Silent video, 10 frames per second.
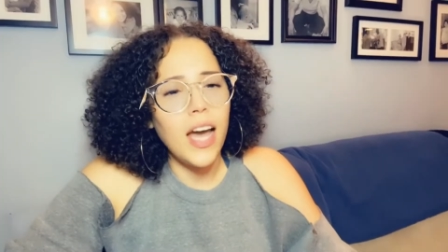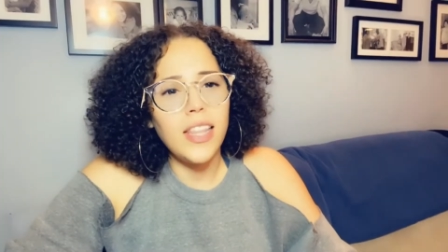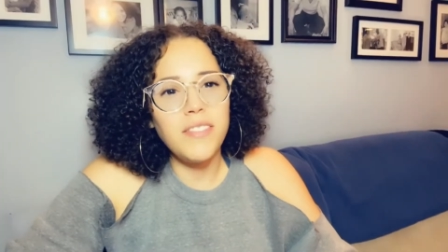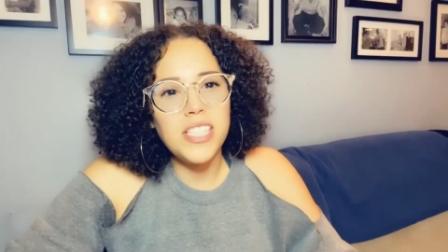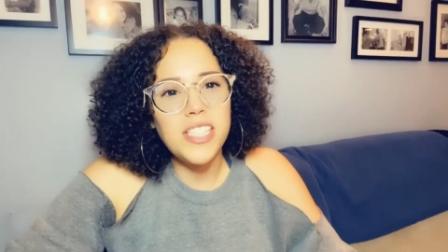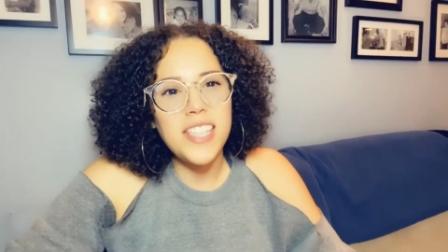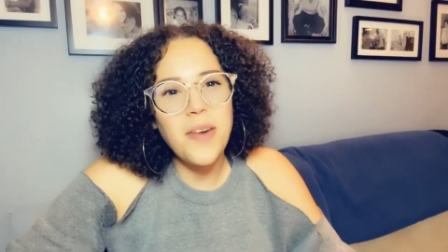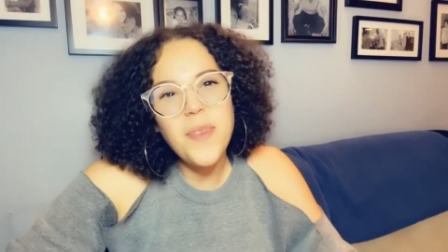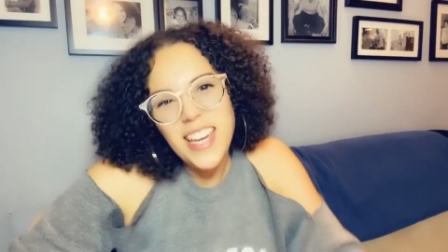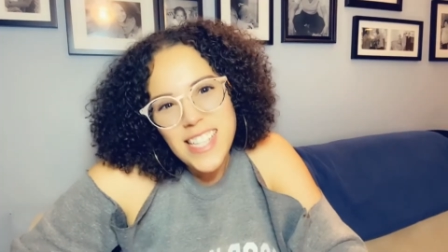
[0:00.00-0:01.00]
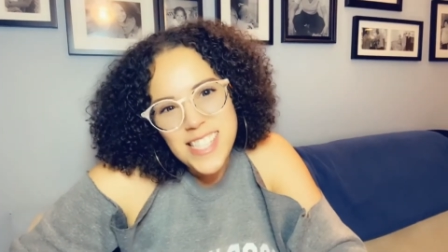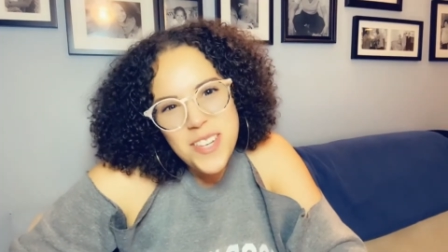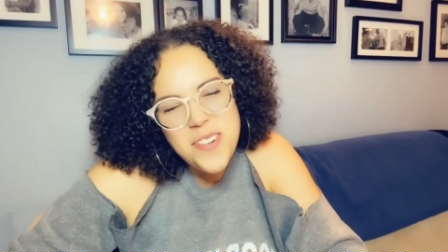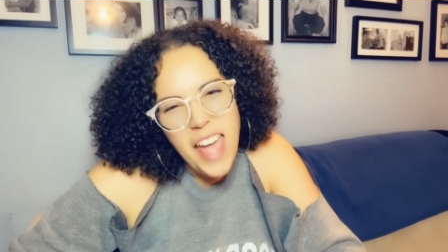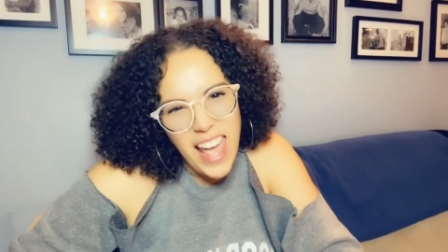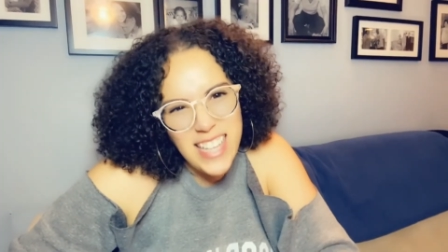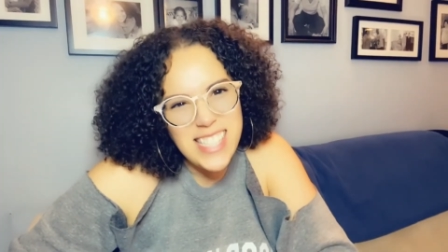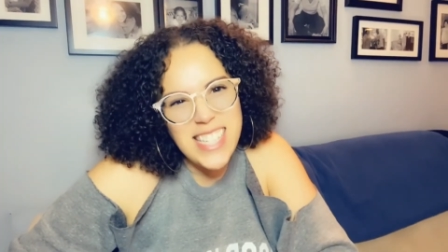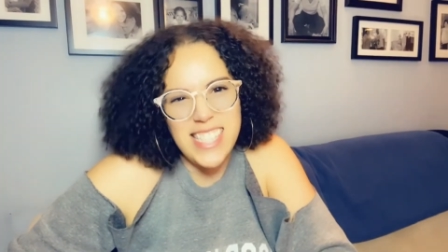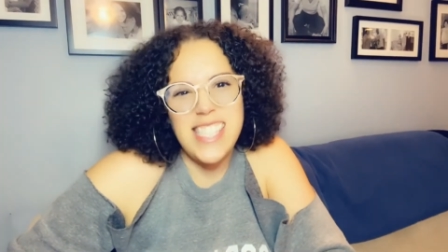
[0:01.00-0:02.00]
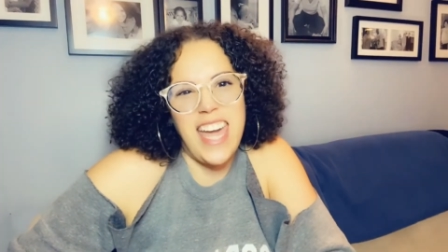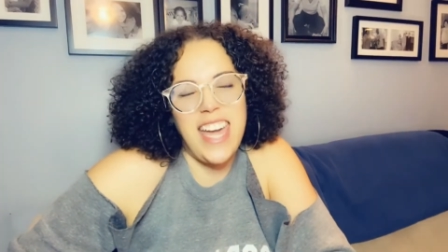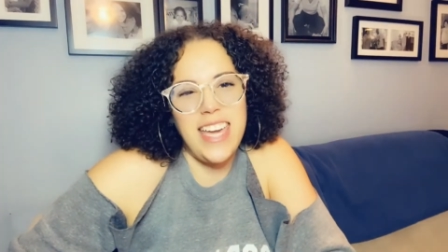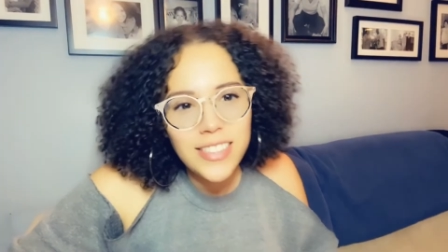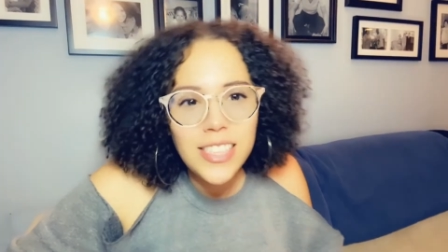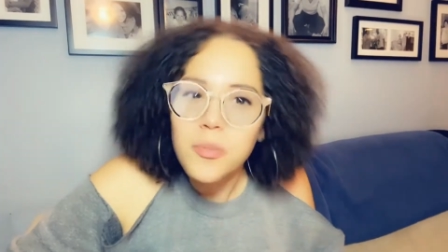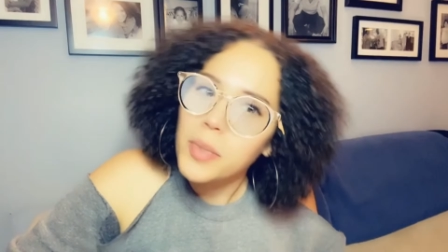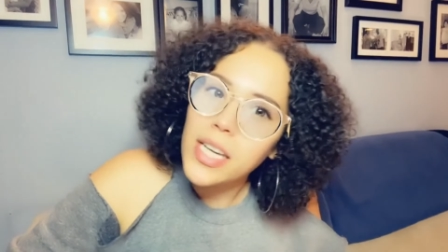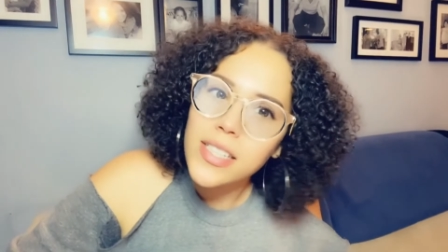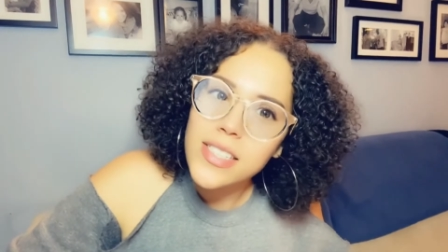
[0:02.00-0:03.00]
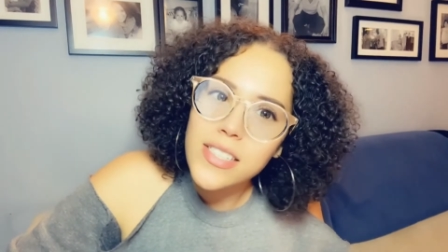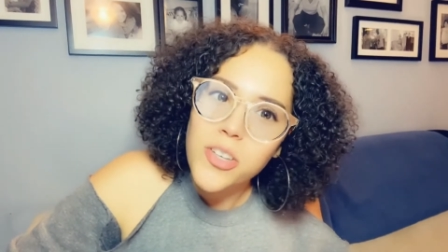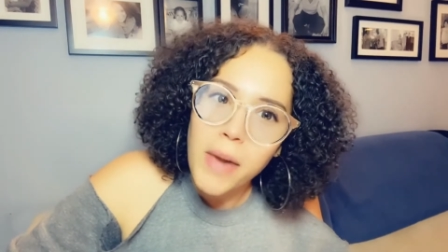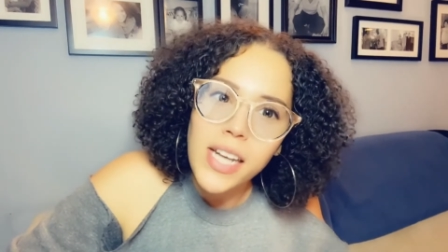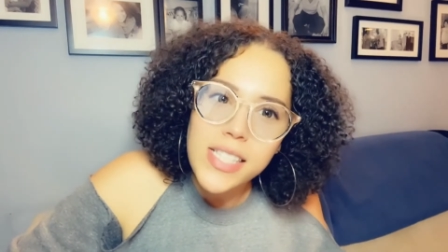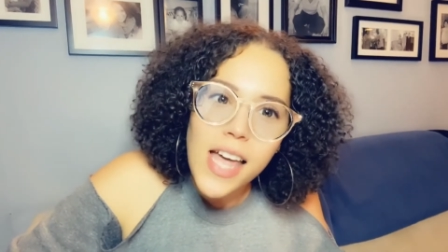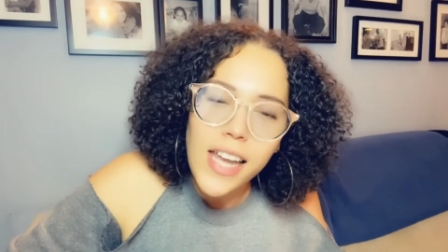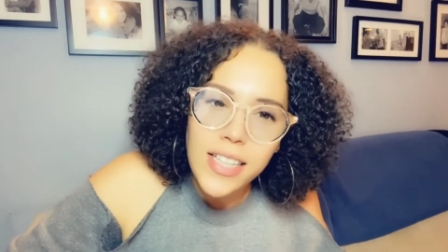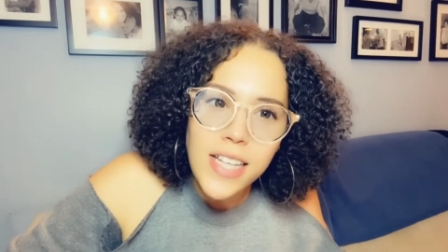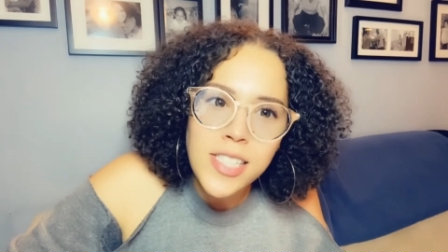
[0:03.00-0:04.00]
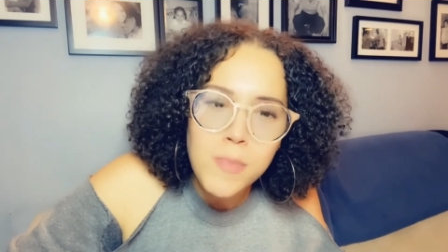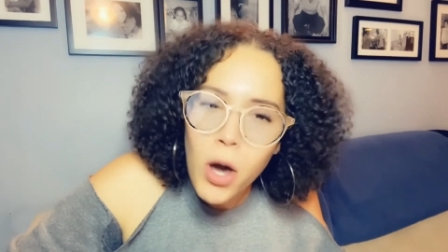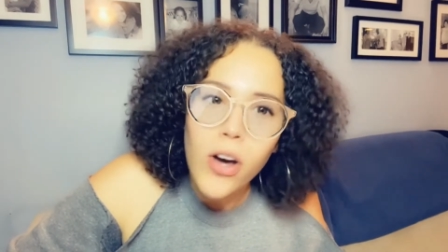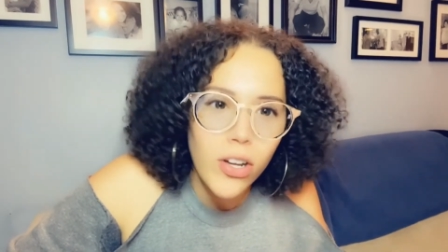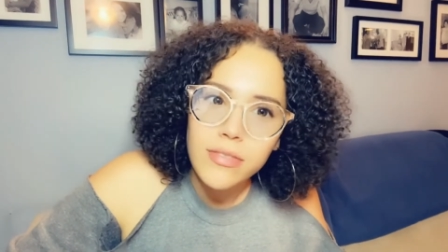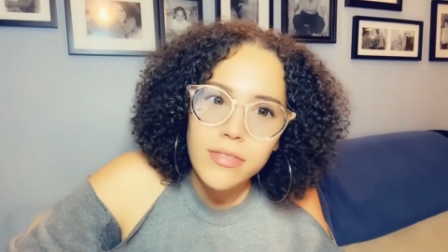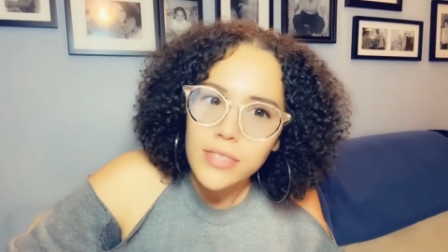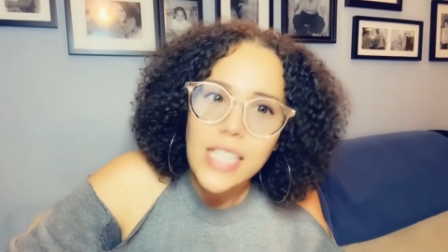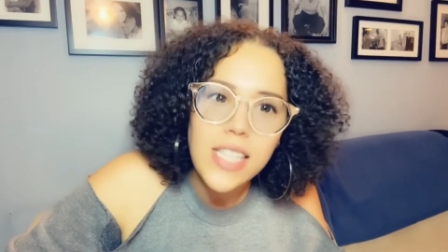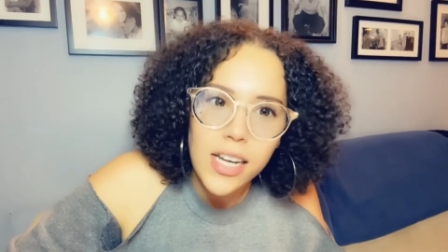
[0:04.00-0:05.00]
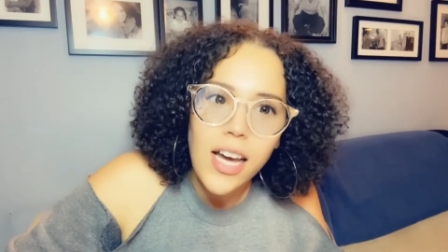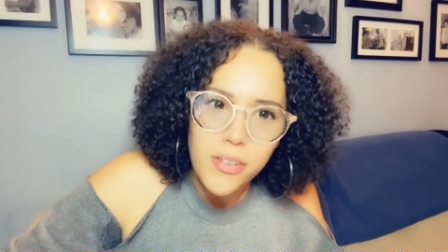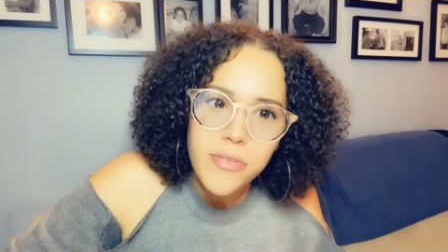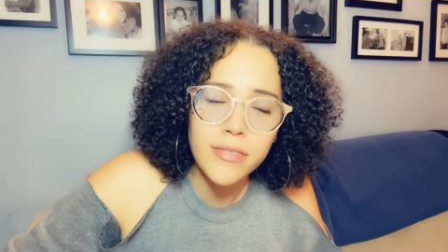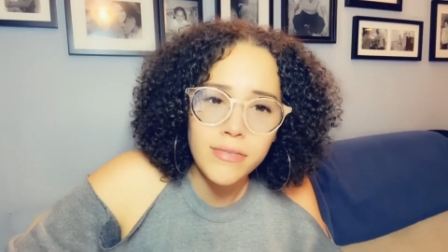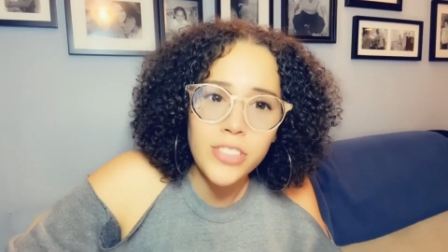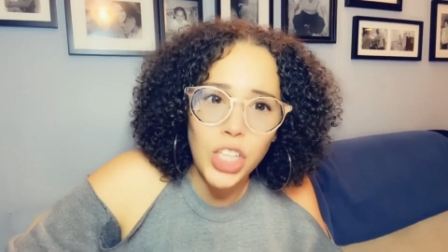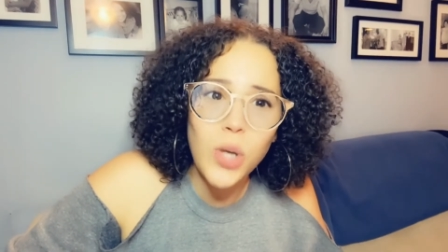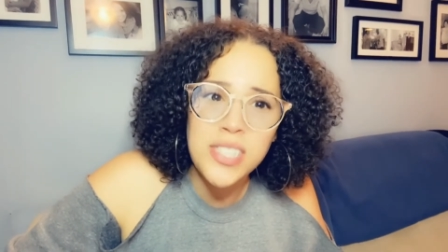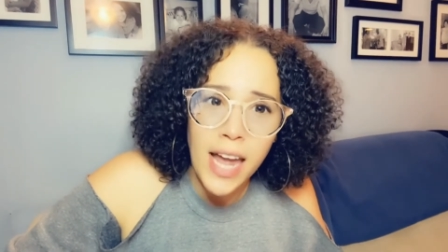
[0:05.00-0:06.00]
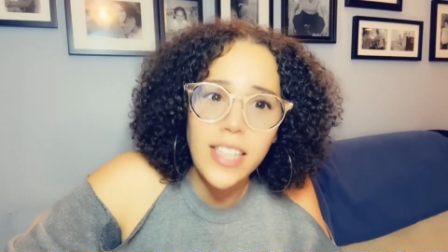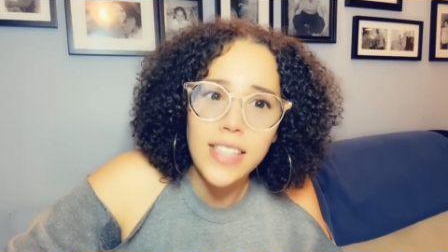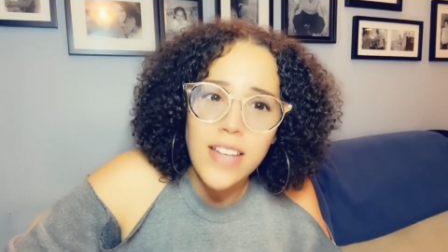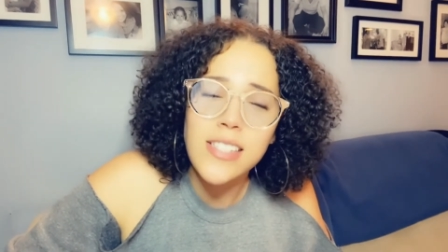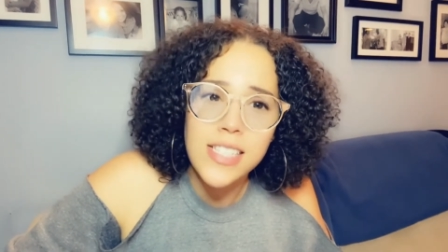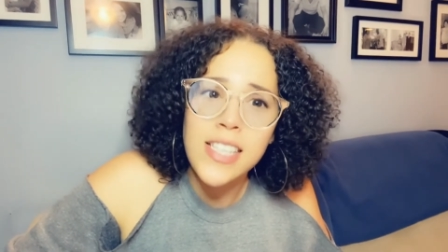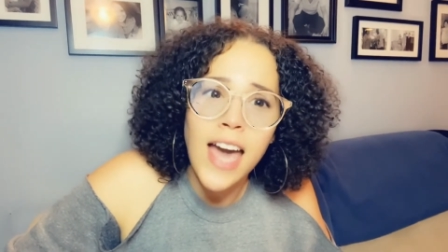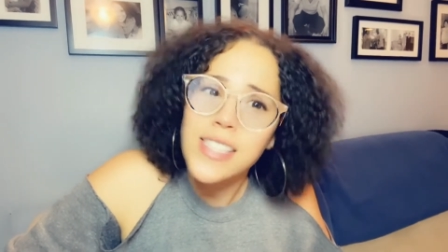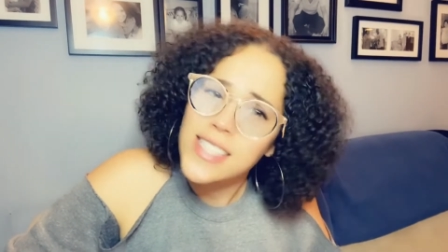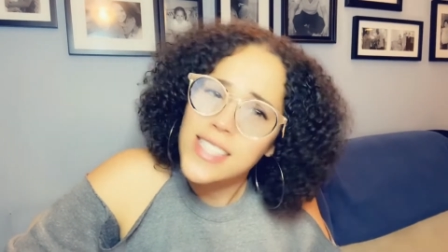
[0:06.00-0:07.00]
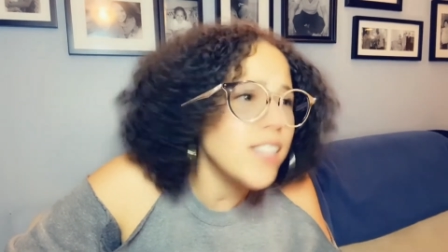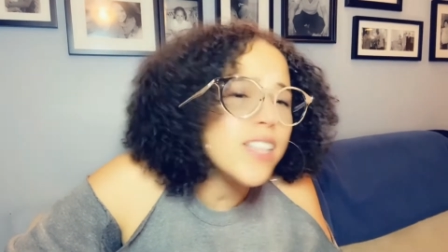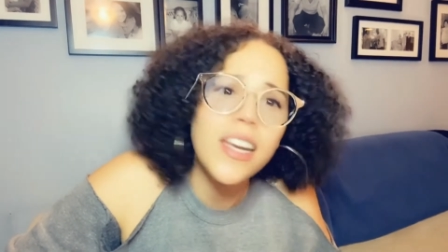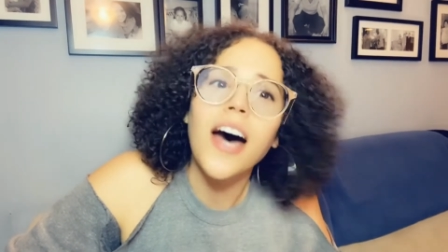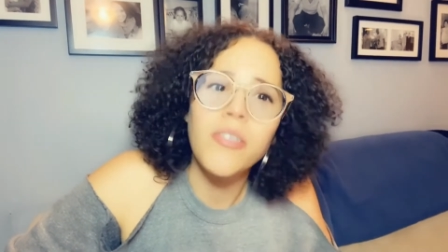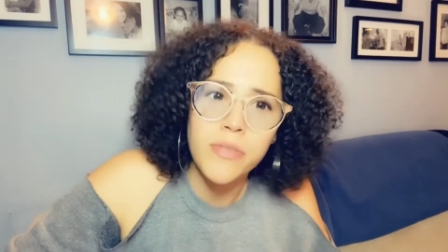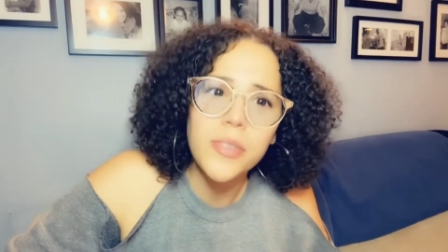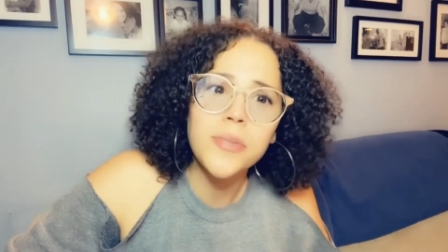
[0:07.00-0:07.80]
I love that she said, we can do 8 to 10. Bitch, you made it sound like that's small. That's enough. She owes 90,000 in taxes. That's enough.